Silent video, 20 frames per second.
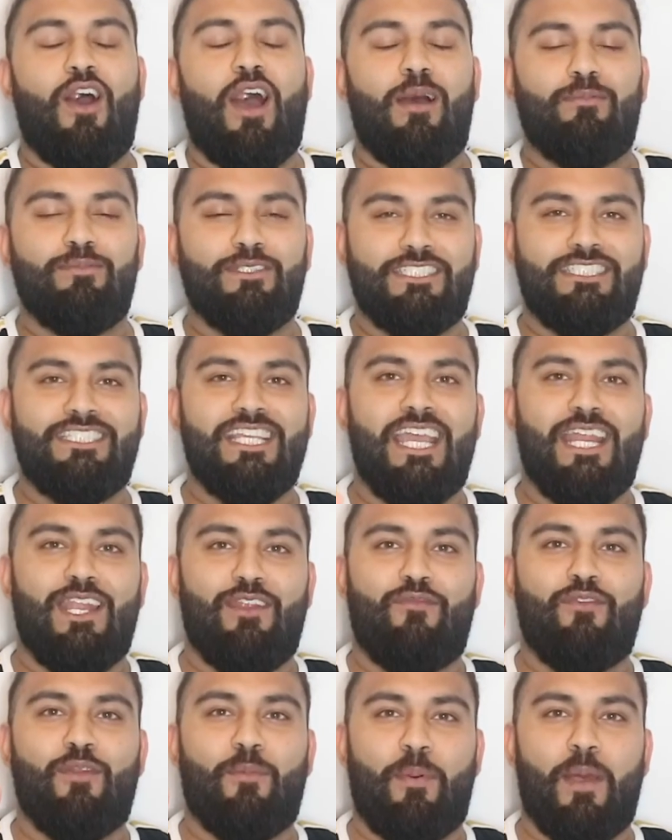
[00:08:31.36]
I'm just saying
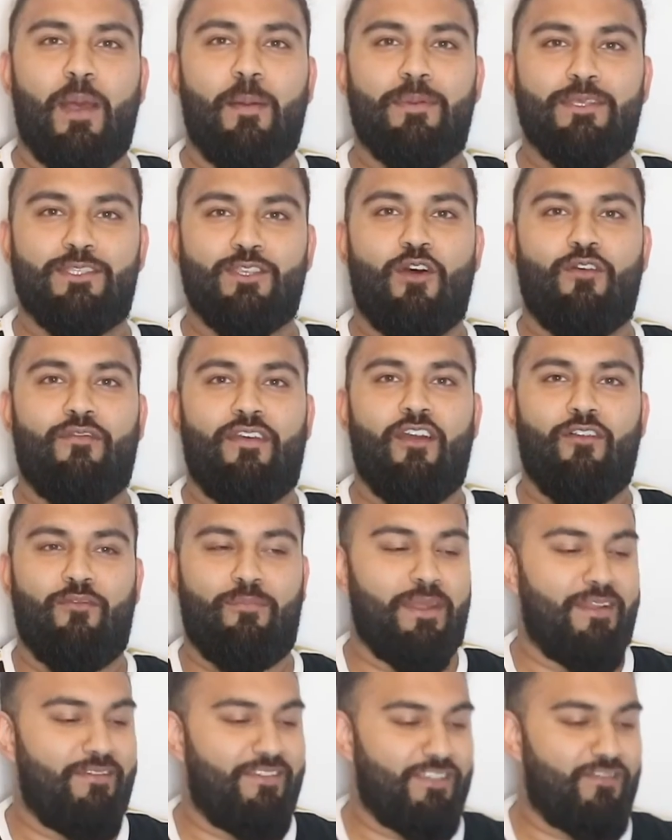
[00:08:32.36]
it for the purpose of health
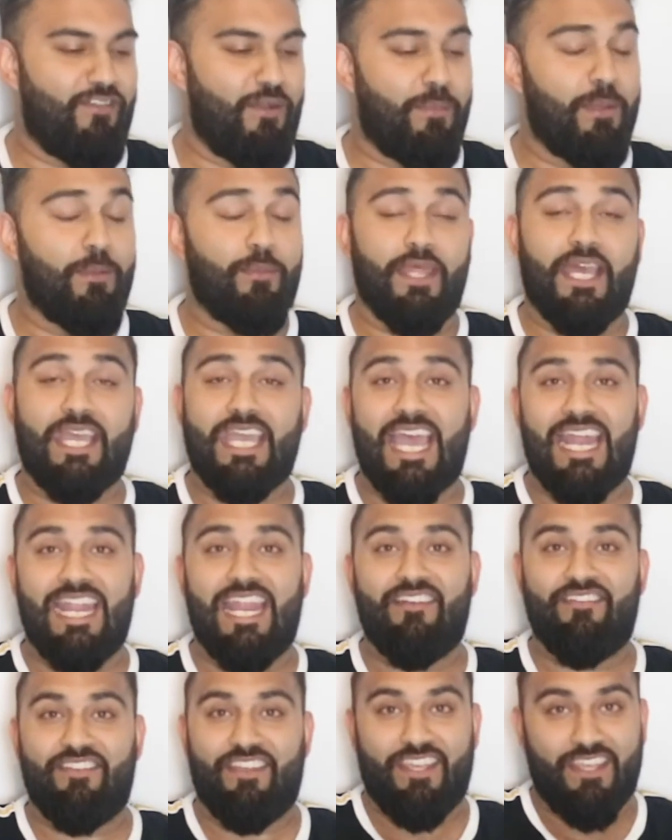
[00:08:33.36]
benefits for the people that can
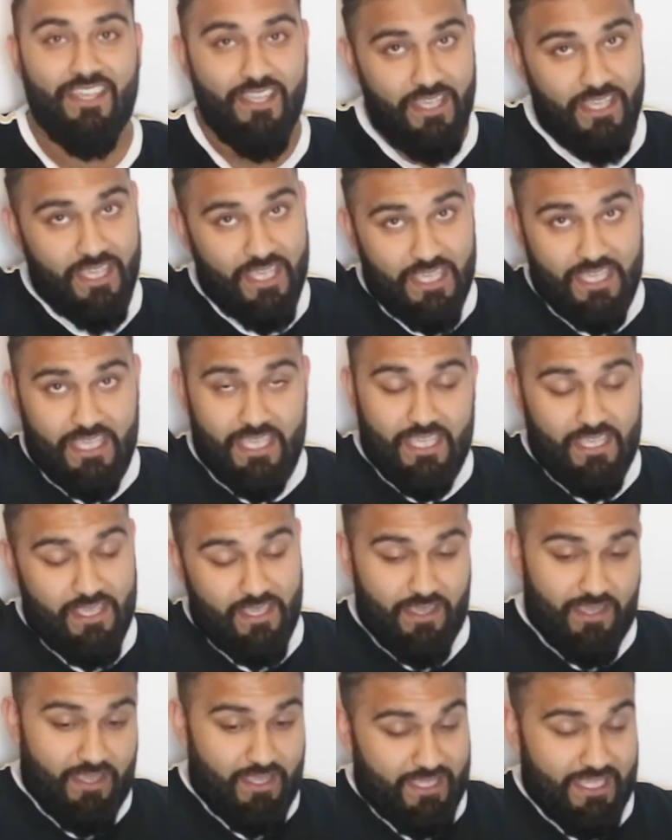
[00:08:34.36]
have it.
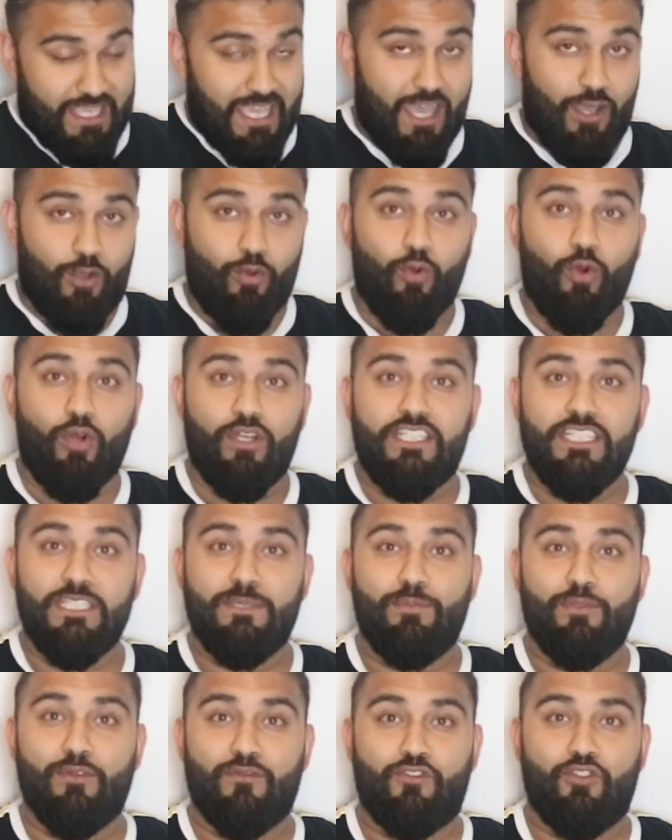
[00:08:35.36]
Get a quarter
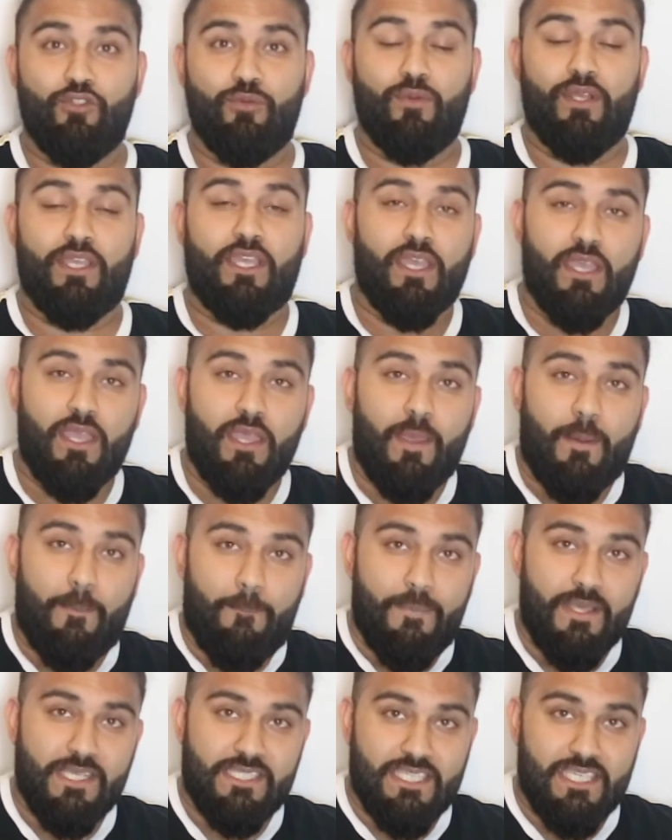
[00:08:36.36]
teaspoon of turmeric,
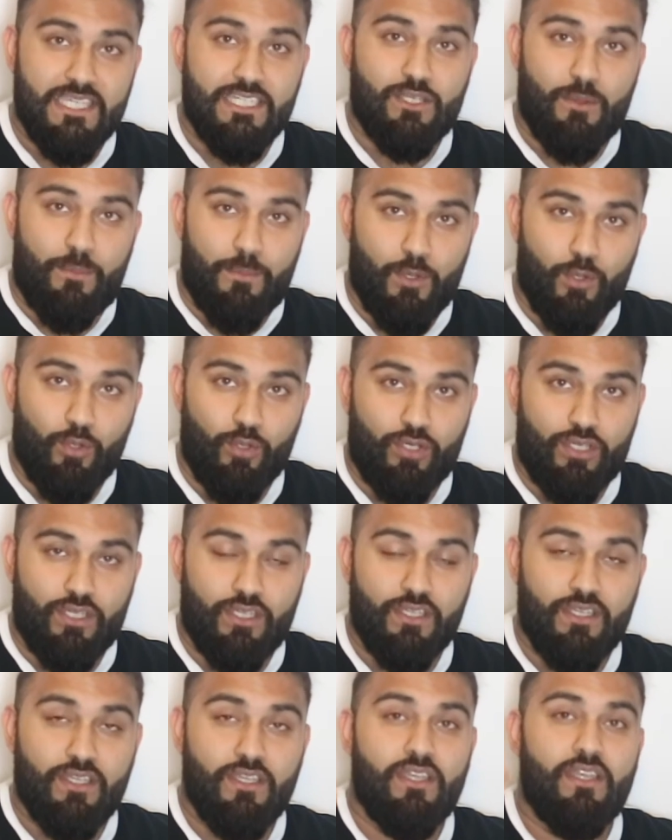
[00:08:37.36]
mix it into
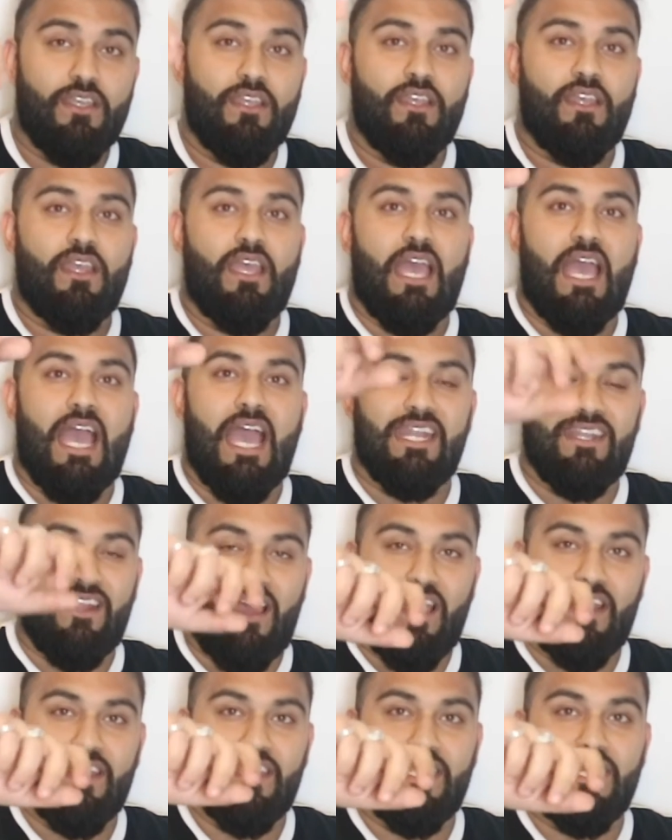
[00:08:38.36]
milk, add
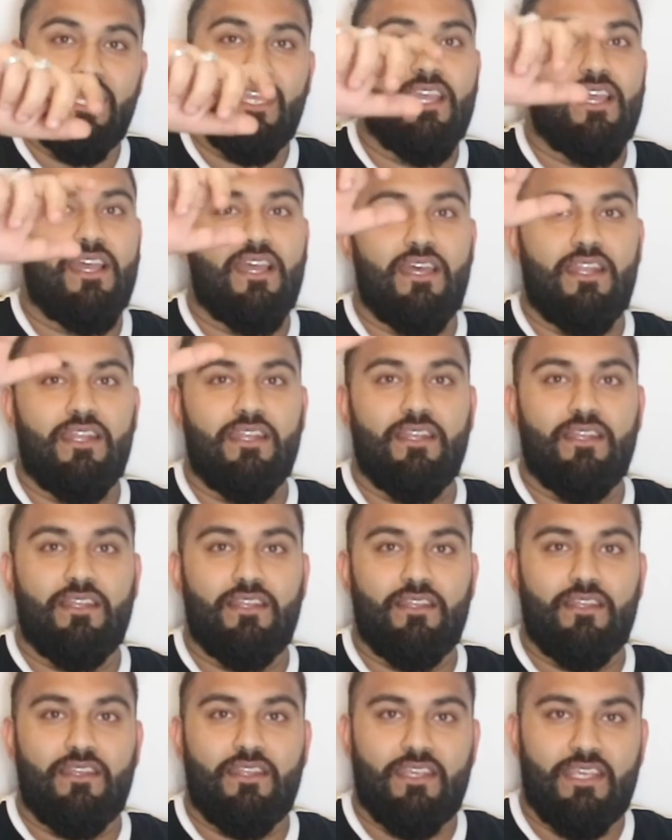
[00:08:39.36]
honey, and
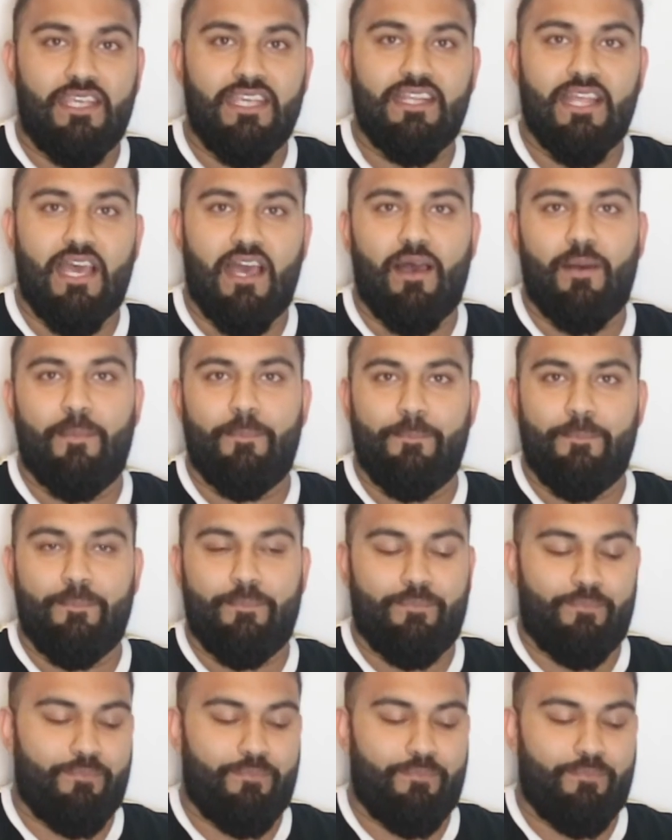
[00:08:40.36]
heat that up.